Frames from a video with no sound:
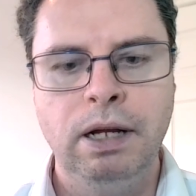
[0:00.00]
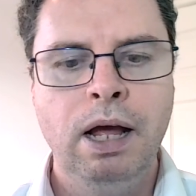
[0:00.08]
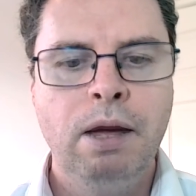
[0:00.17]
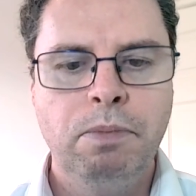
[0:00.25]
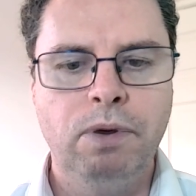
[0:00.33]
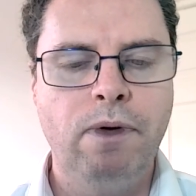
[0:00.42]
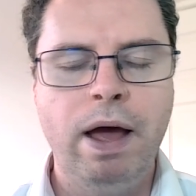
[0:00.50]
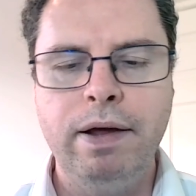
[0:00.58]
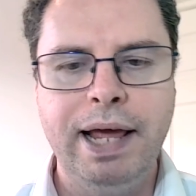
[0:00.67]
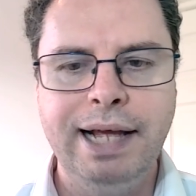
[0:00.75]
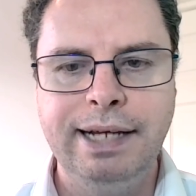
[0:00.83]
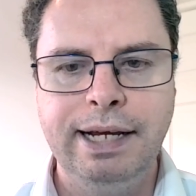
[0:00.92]
But round
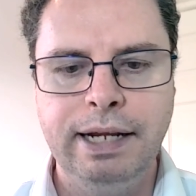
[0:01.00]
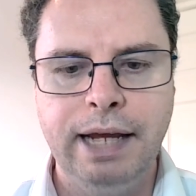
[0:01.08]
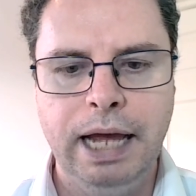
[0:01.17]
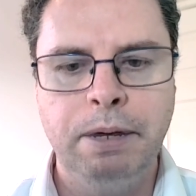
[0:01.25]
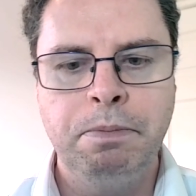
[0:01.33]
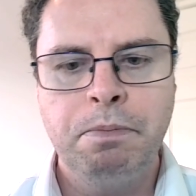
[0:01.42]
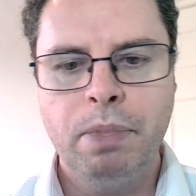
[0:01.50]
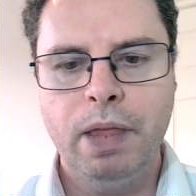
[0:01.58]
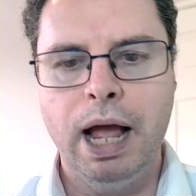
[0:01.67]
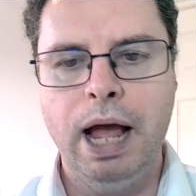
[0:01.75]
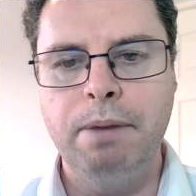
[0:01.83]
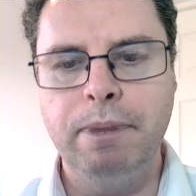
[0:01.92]
18 then,
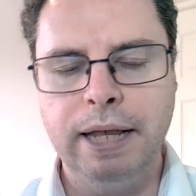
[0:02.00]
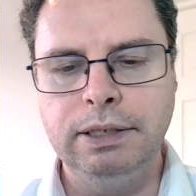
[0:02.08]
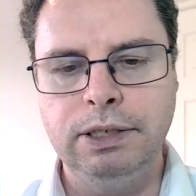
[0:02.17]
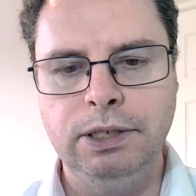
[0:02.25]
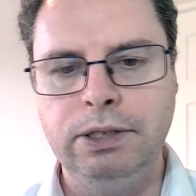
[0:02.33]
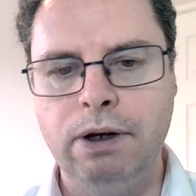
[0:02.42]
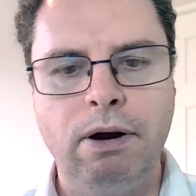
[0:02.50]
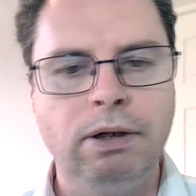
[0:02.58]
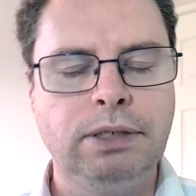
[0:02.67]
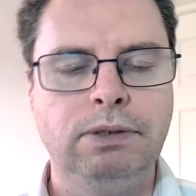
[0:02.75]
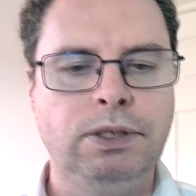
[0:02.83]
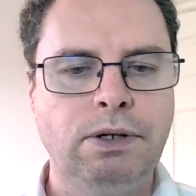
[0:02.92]
against the Sharks. So
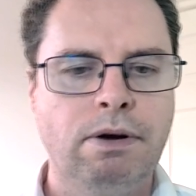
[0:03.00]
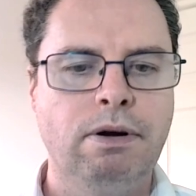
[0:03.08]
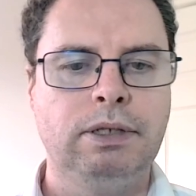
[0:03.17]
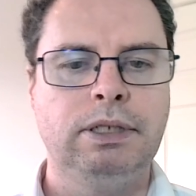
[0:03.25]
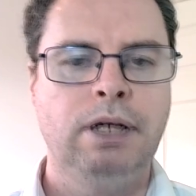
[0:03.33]
Sharks,